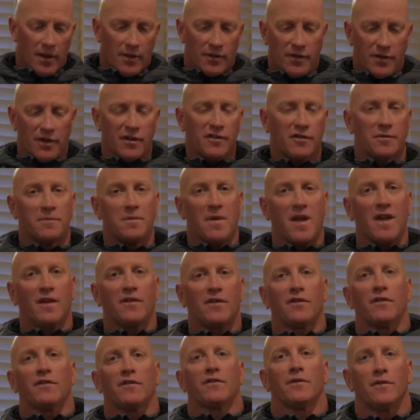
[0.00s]
This
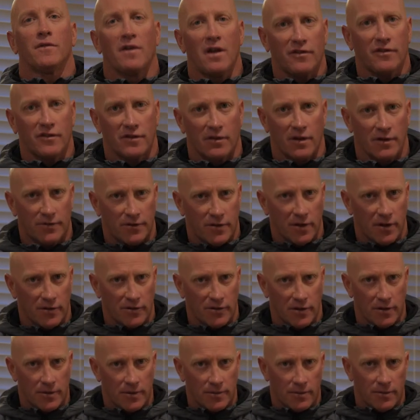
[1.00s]
makes it so that stuff
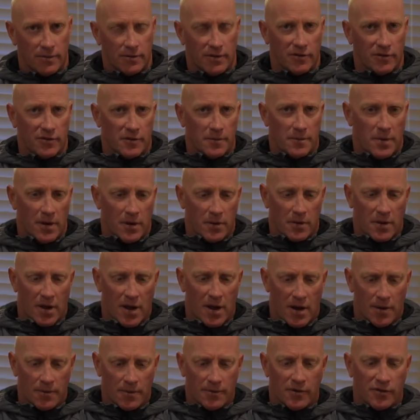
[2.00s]
doesn't, doesn't poke
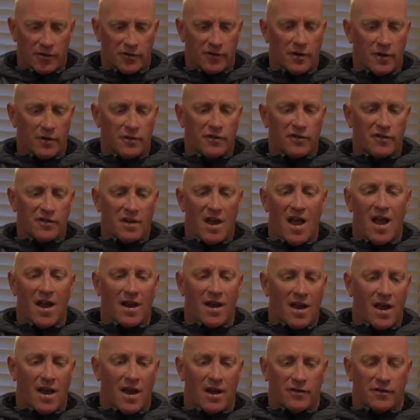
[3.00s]
out. There's no
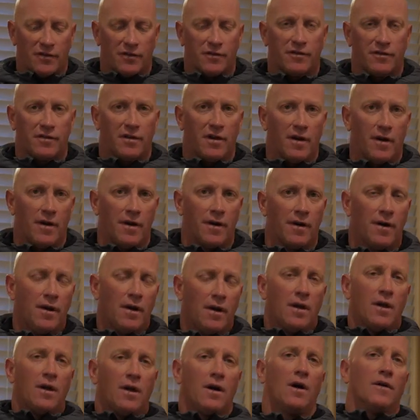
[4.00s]
snag hazards there
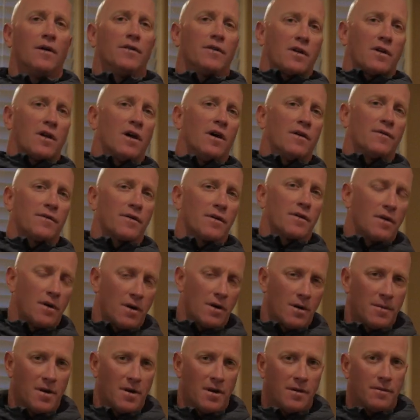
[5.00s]
on the cover
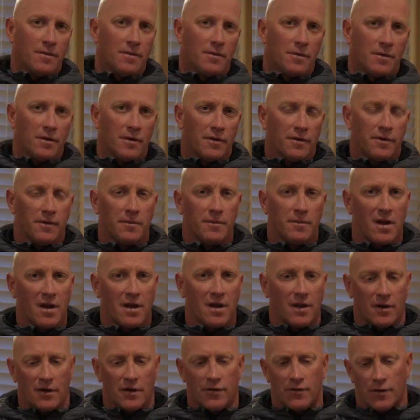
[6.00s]
garment when you're
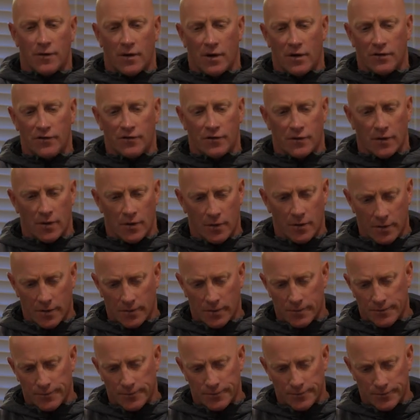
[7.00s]
making a draw stroke.